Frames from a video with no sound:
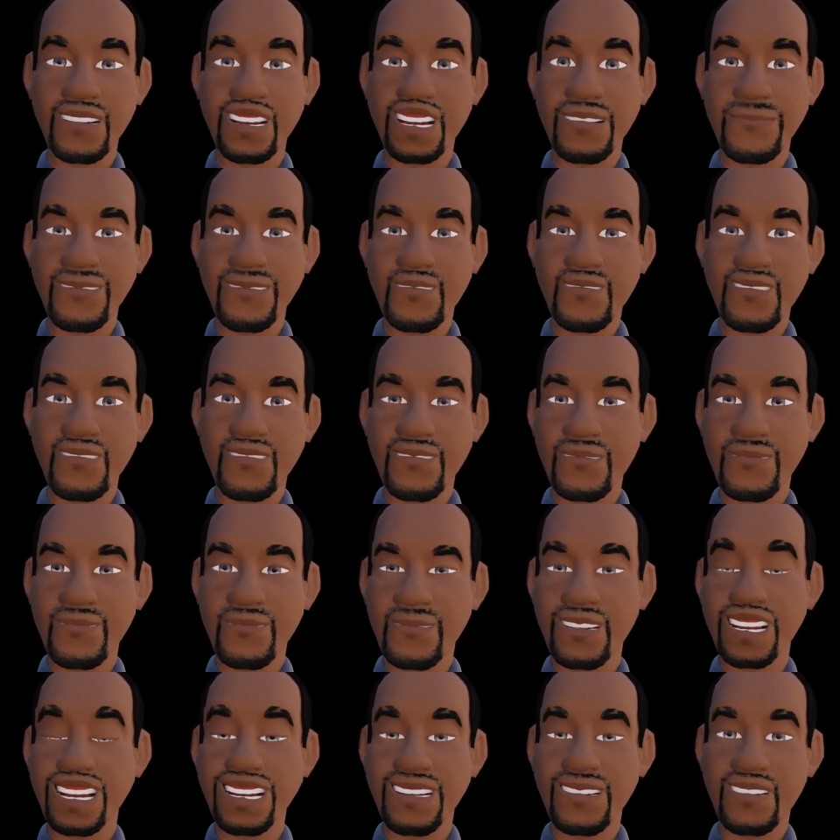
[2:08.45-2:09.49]
I mean, just
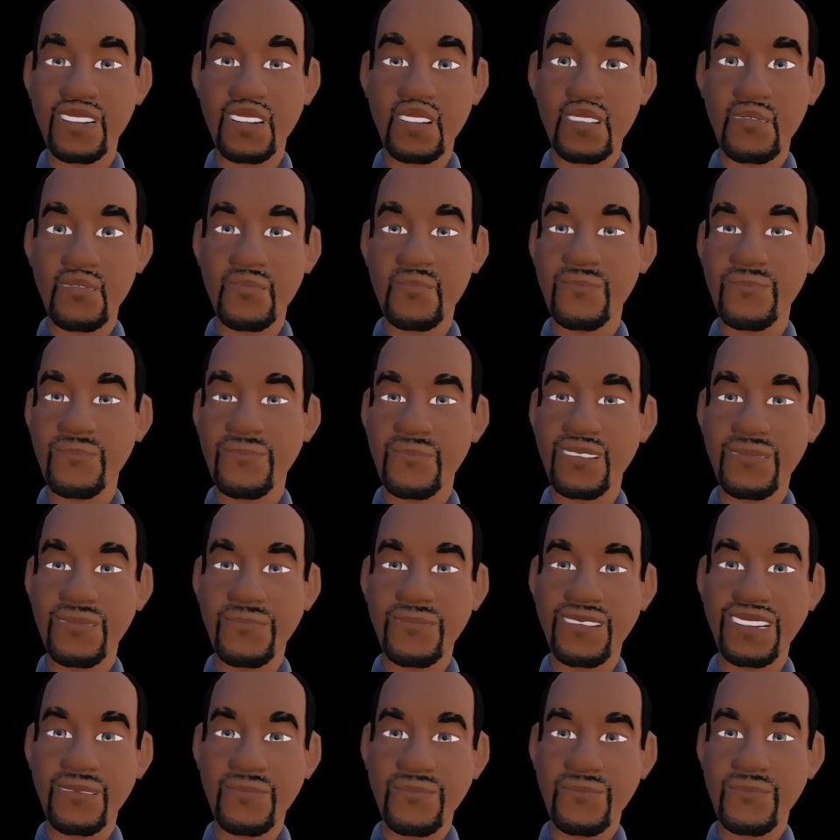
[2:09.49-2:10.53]
look at how
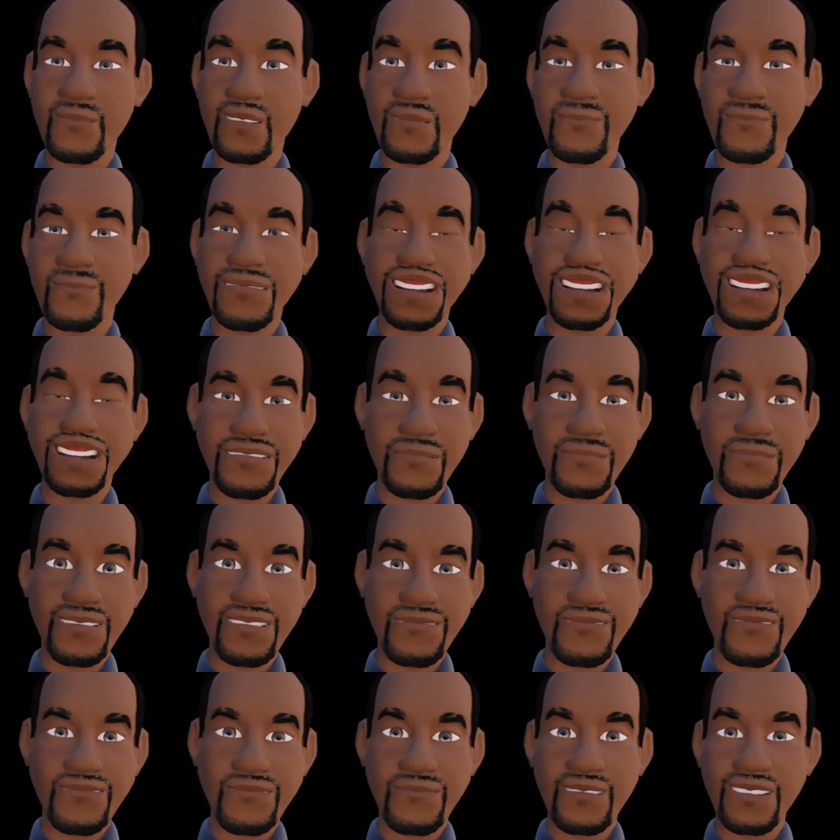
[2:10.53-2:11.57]
President Trump has
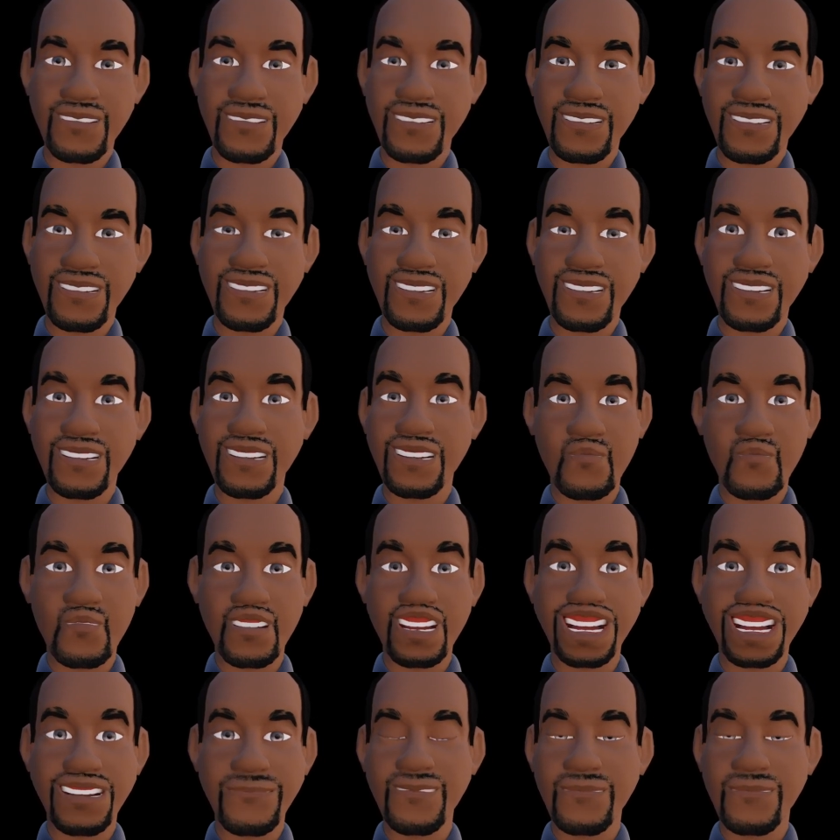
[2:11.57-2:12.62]
been treated. We're
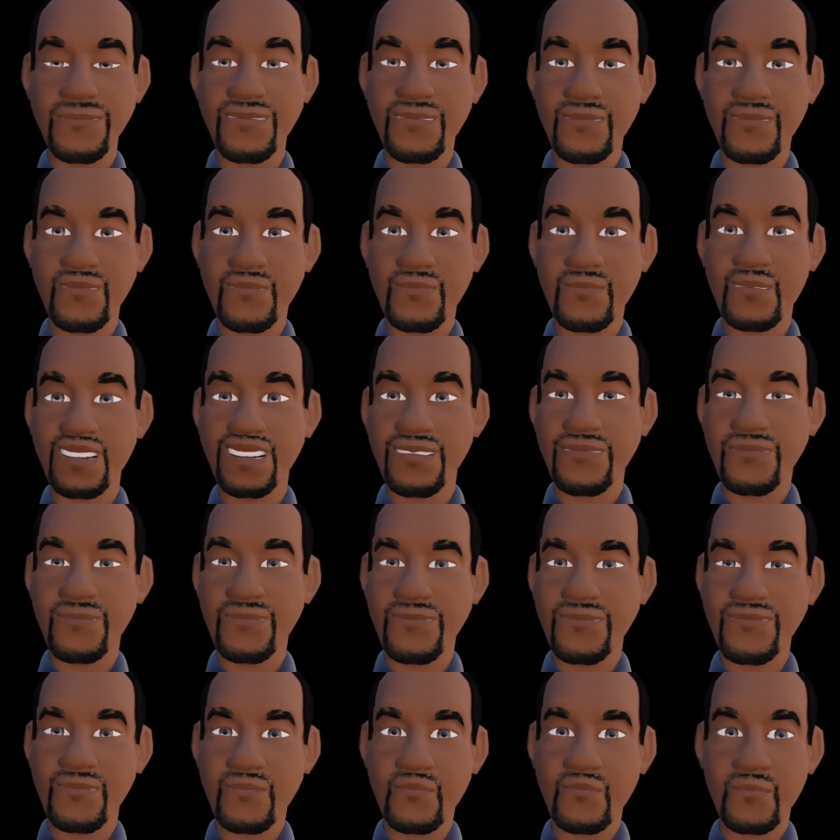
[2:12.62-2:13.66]
having
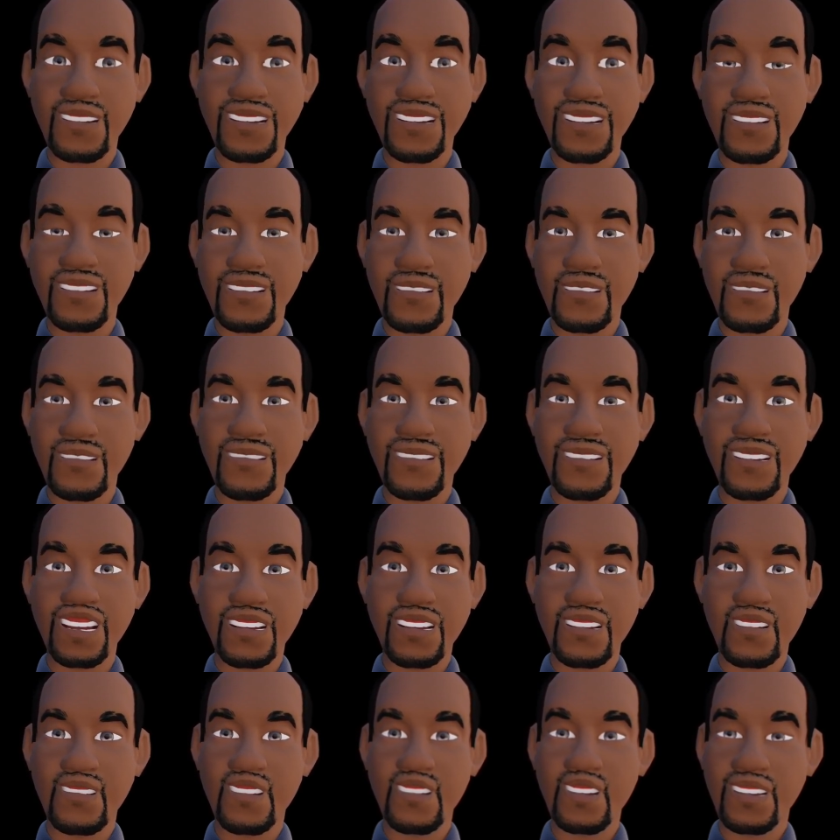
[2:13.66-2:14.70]
situations where
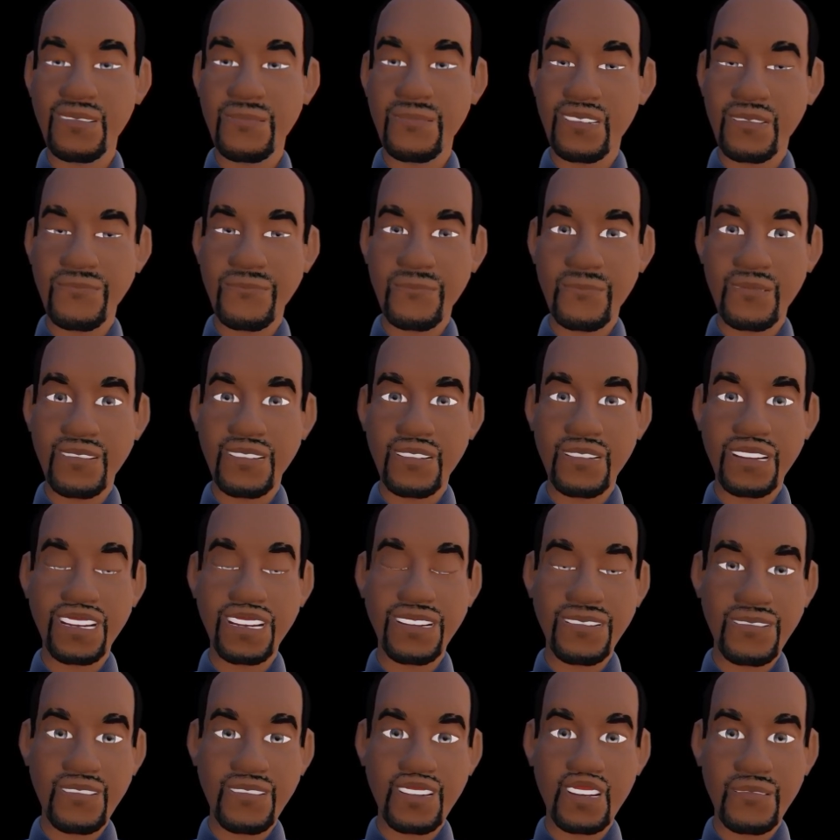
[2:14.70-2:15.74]
laws are being
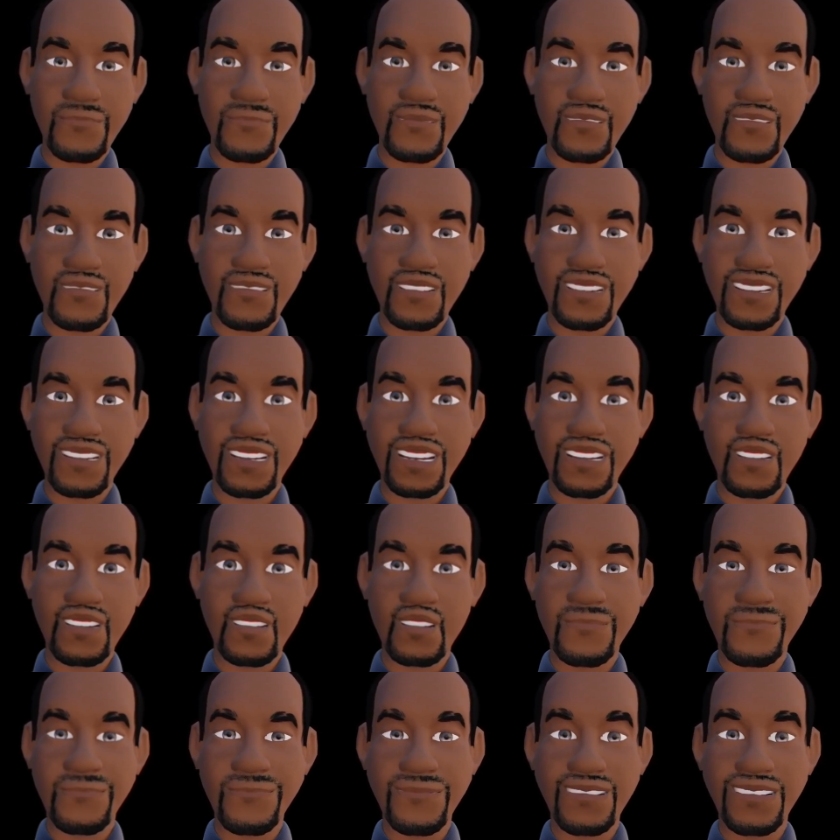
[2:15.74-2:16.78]
interpreted in
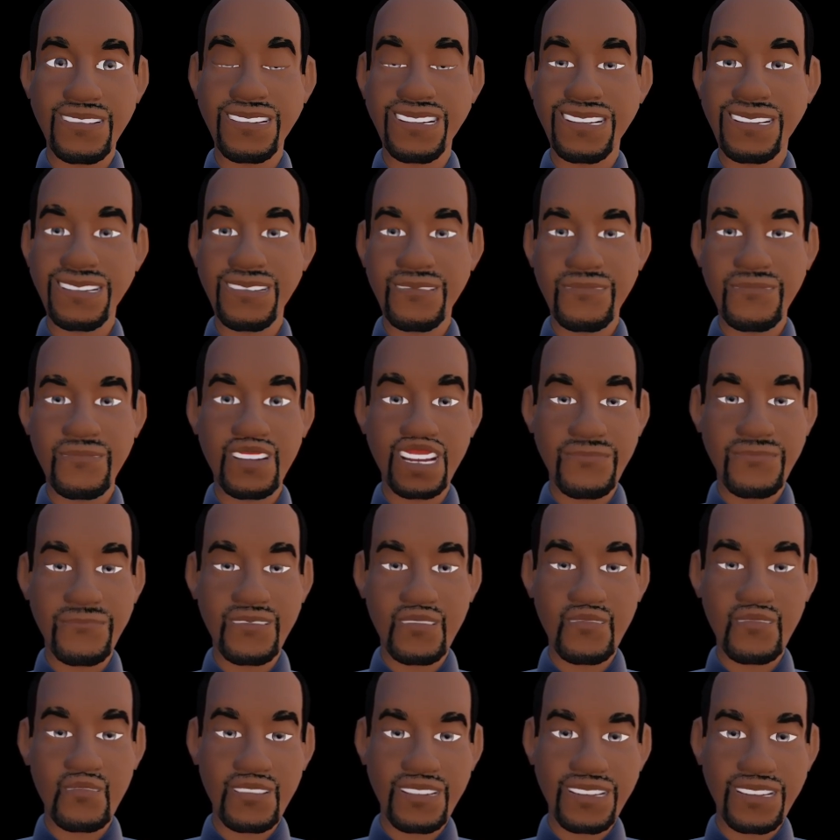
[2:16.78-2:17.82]
completely
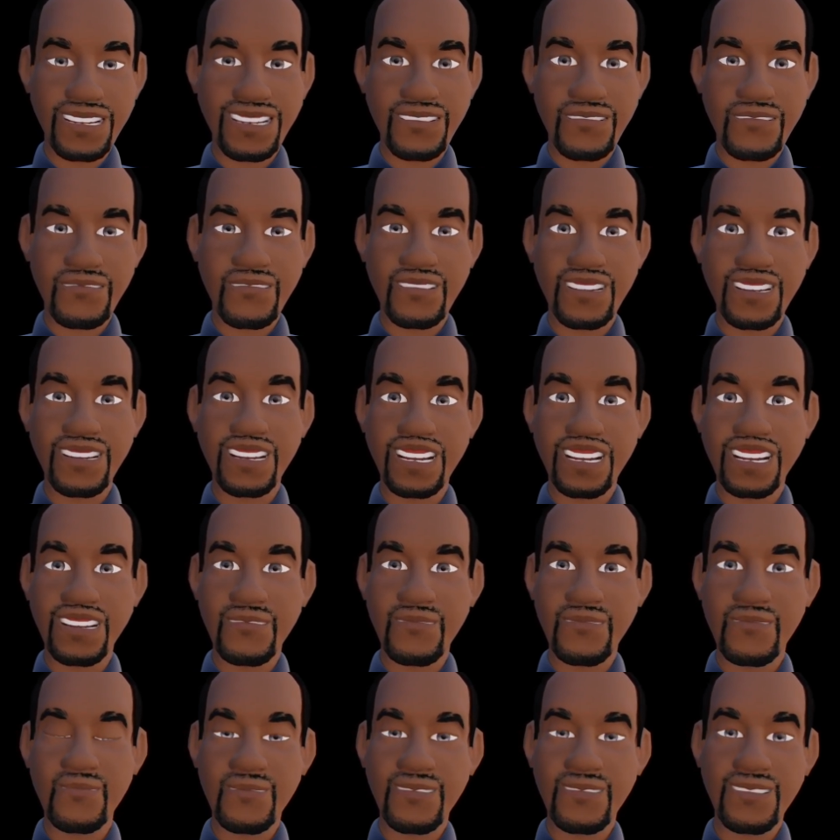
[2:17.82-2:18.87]
novel ways in
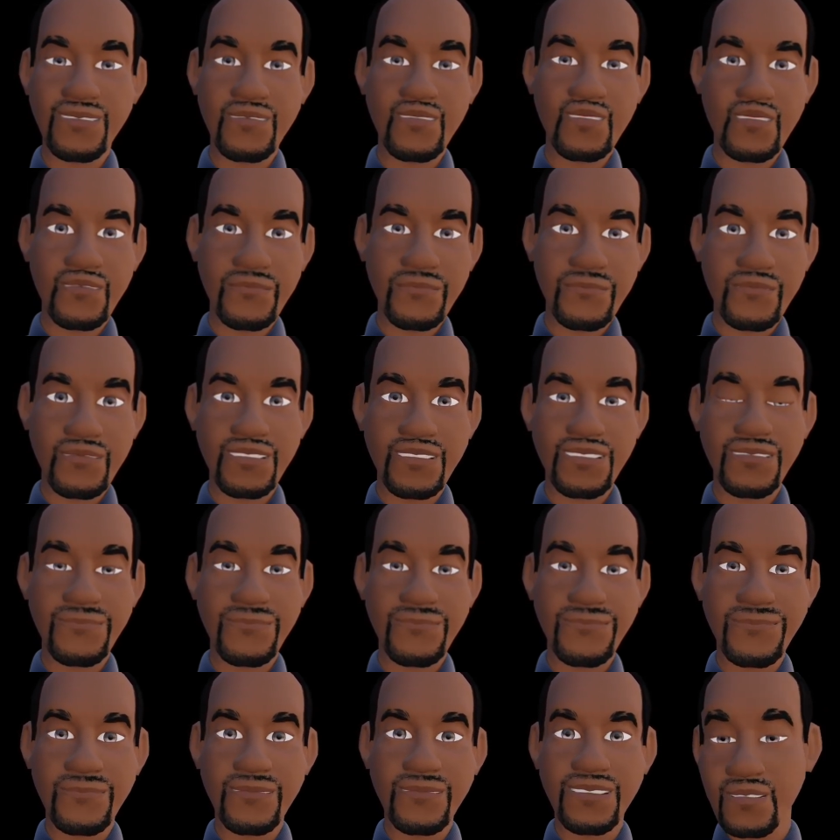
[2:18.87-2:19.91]
order to bring
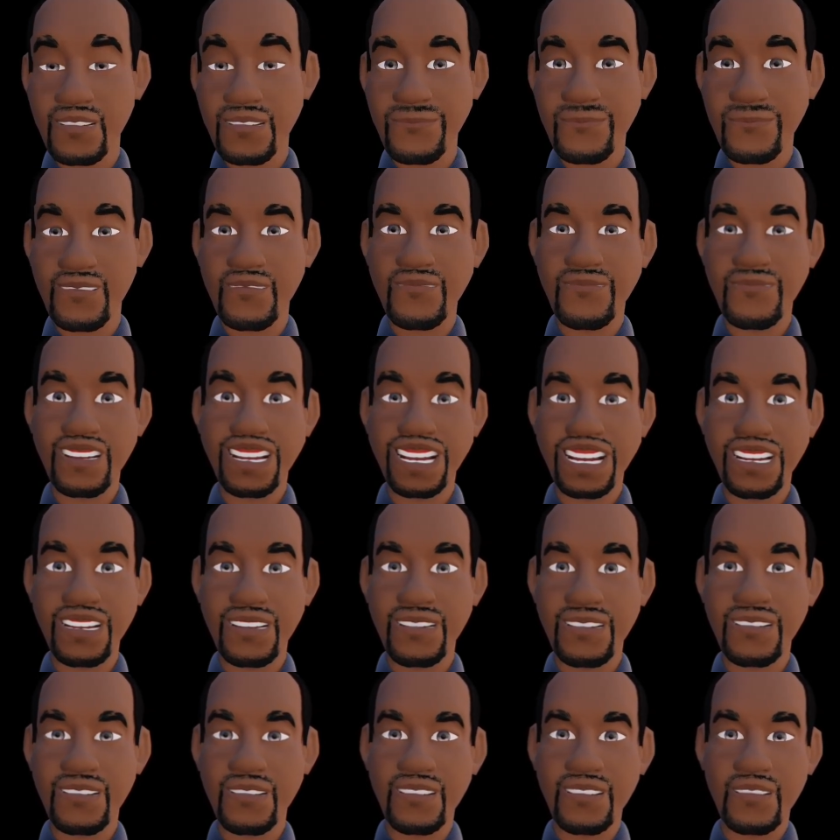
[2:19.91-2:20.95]
him to trial.